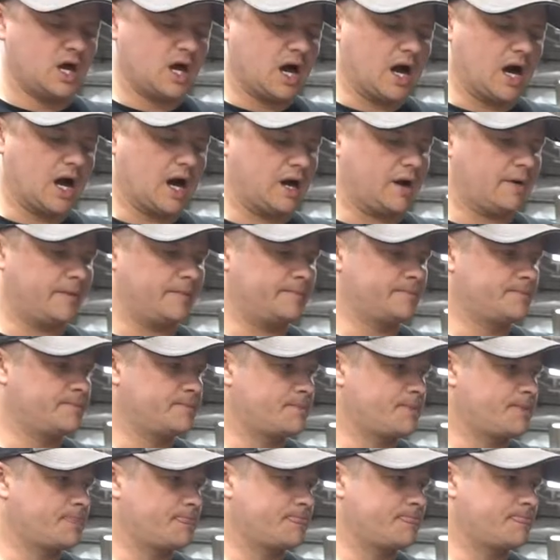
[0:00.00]
And
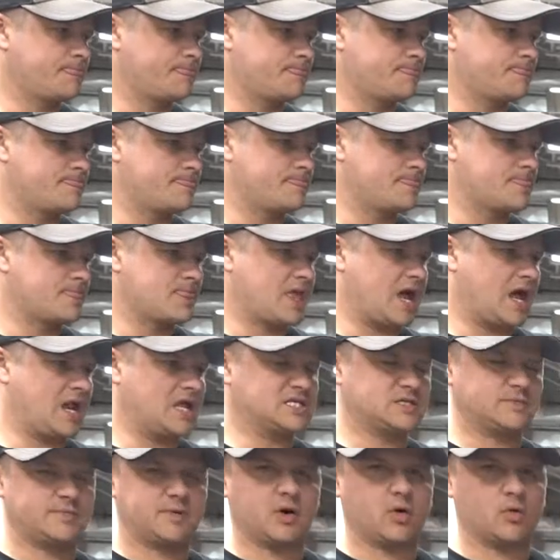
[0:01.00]

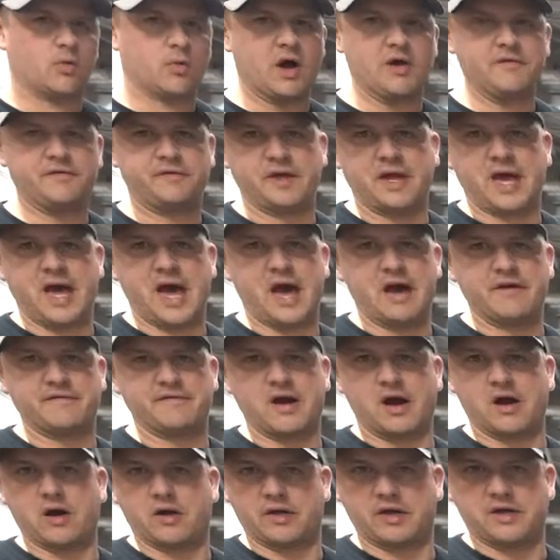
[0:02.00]
it's about roughly a
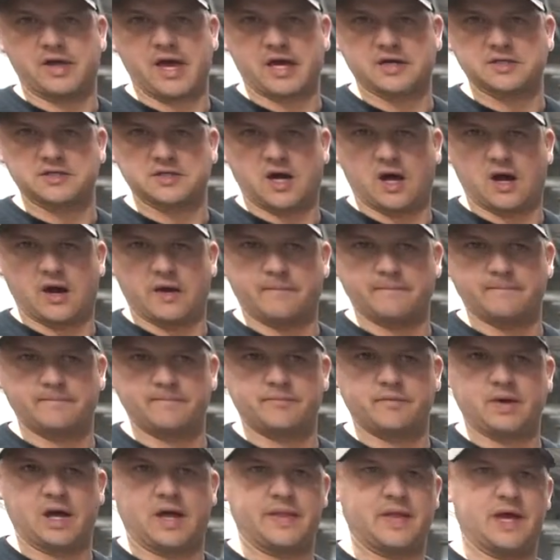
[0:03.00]
half hour of the tech's time.
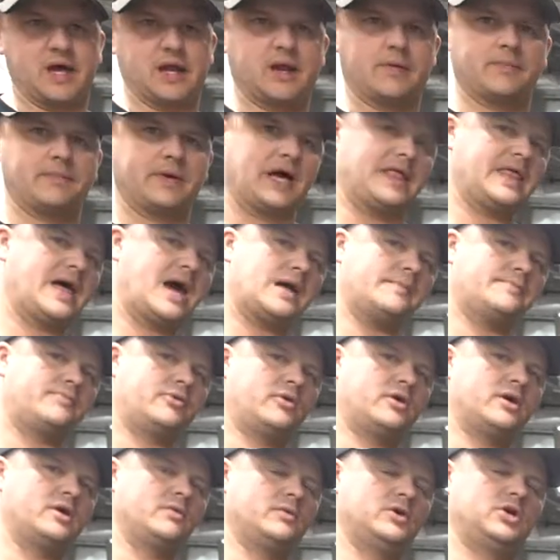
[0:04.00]
And then by that
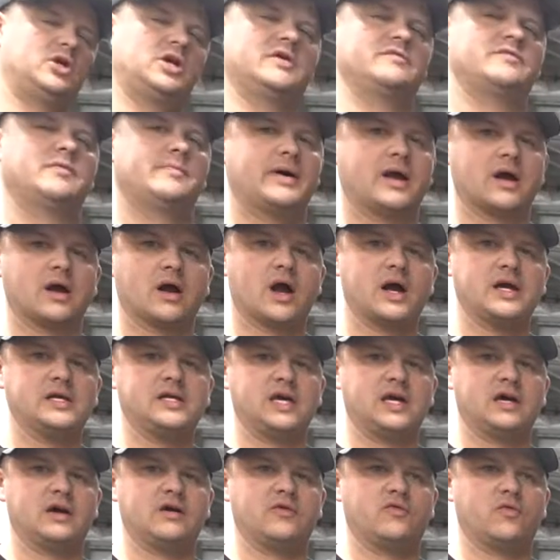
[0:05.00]
point, we should have a better
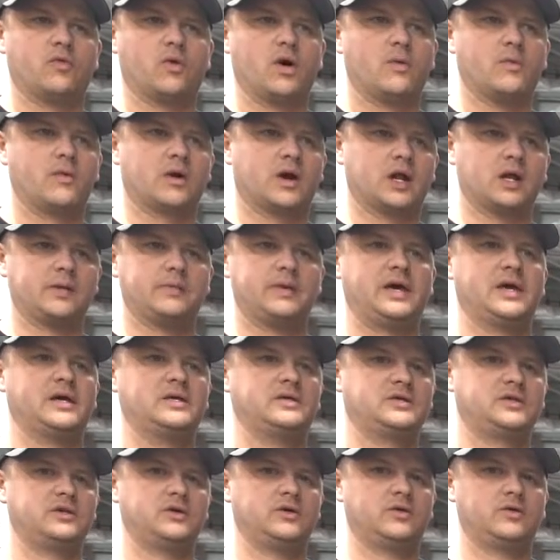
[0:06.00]
idea of what we're going to be
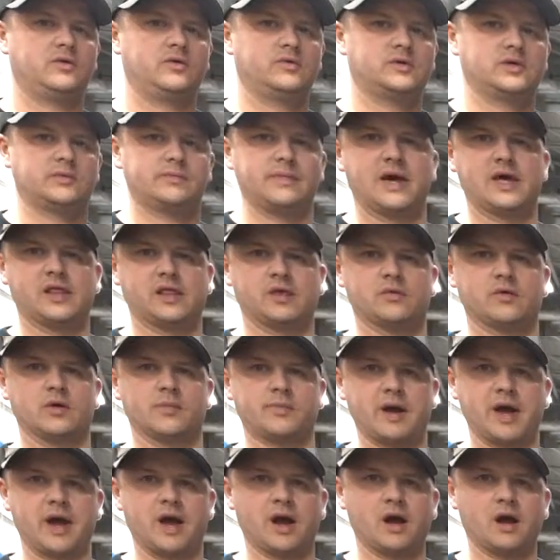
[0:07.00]
into to make the
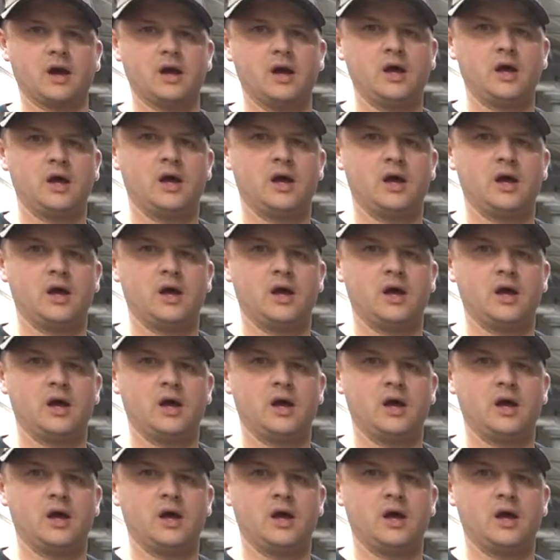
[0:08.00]
repair.